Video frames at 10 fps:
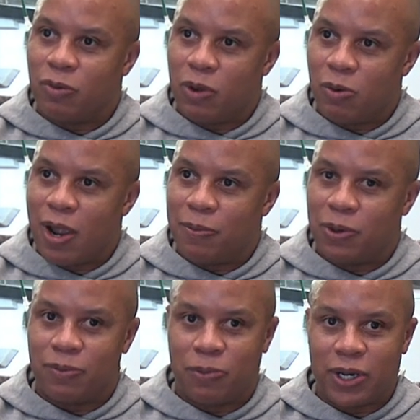and we were
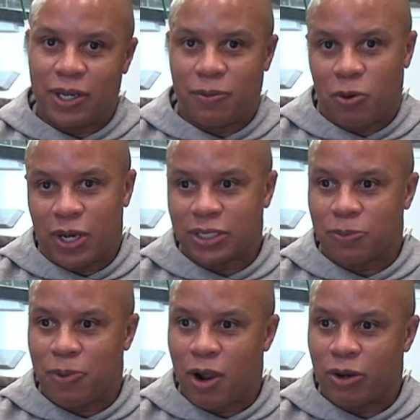able to bring them on as
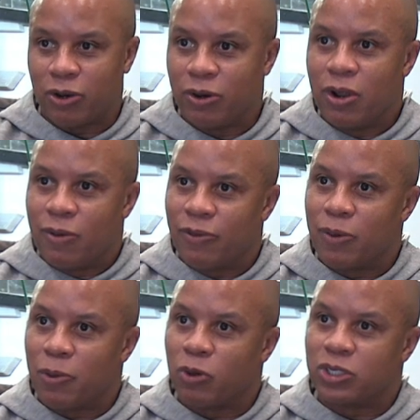a partner for
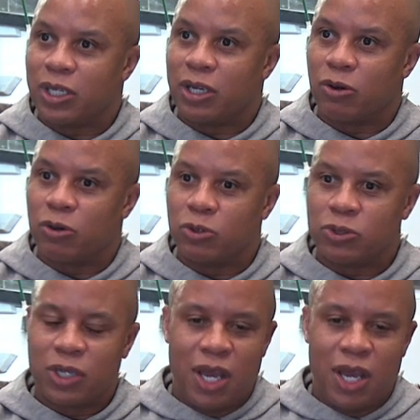the Motor City Cruise.